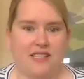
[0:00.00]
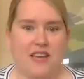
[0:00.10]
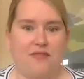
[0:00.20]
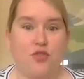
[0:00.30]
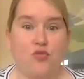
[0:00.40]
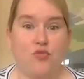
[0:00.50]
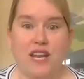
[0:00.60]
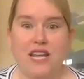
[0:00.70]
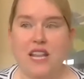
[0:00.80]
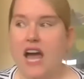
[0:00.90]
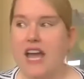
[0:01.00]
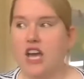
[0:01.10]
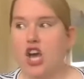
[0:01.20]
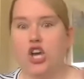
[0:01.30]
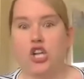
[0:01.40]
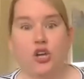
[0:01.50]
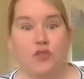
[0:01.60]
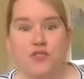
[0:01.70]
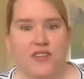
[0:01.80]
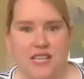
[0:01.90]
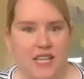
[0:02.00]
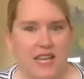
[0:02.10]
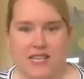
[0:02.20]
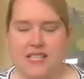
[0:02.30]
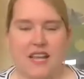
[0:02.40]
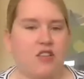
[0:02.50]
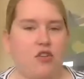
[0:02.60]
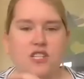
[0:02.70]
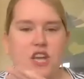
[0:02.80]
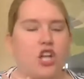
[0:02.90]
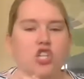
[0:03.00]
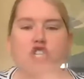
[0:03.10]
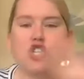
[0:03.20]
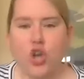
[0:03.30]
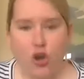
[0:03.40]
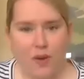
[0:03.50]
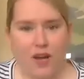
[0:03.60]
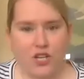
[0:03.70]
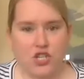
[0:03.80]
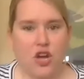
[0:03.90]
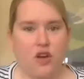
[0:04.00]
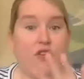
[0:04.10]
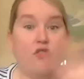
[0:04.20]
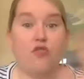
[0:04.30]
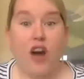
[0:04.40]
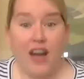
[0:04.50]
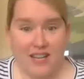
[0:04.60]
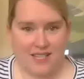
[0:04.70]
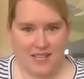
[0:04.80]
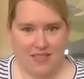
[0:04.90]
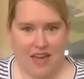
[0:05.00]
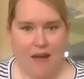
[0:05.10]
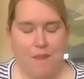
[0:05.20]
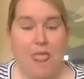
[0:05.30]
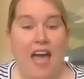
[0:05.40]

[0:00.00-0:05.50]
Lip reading: if you really like close fitting things, like there is so much variety there.